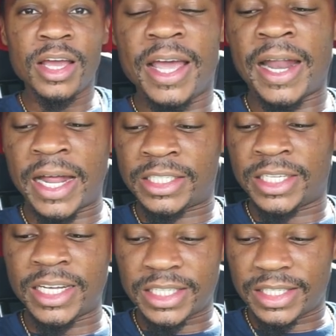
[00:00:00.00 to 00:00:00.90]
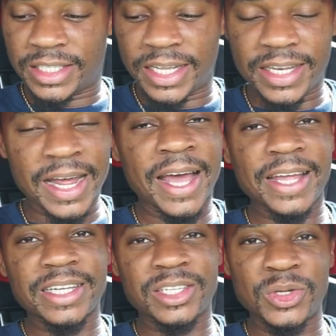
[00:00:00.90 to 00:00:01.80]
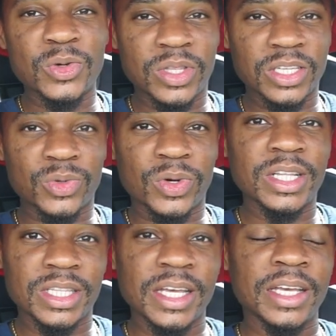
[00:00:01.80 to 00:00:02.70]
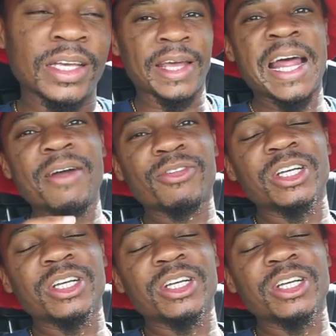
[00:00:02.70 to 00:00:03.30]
and I just did not do this one thing. And after